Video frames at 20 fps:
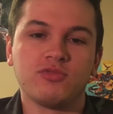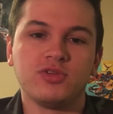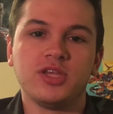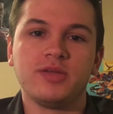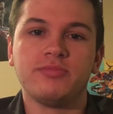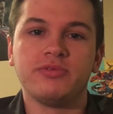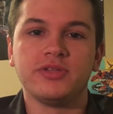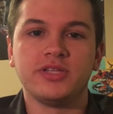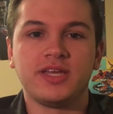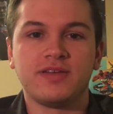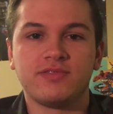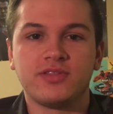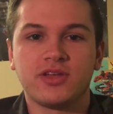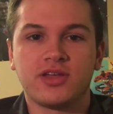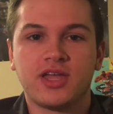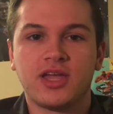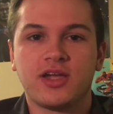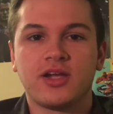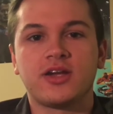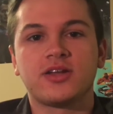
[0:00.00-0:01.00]
You really
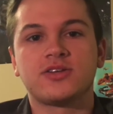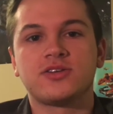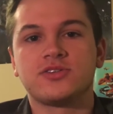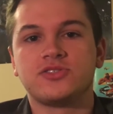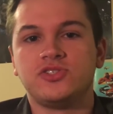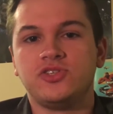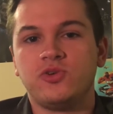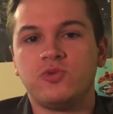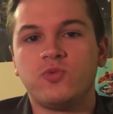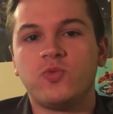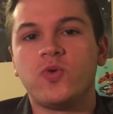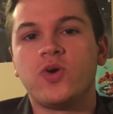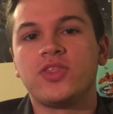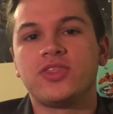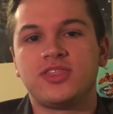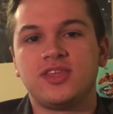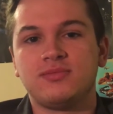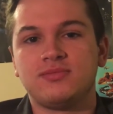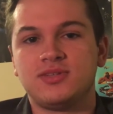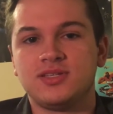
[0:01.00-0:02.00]
believe their characters. You
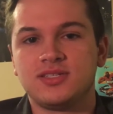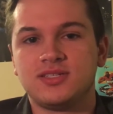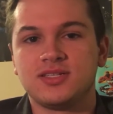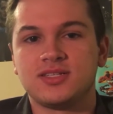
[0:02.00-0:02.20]
want them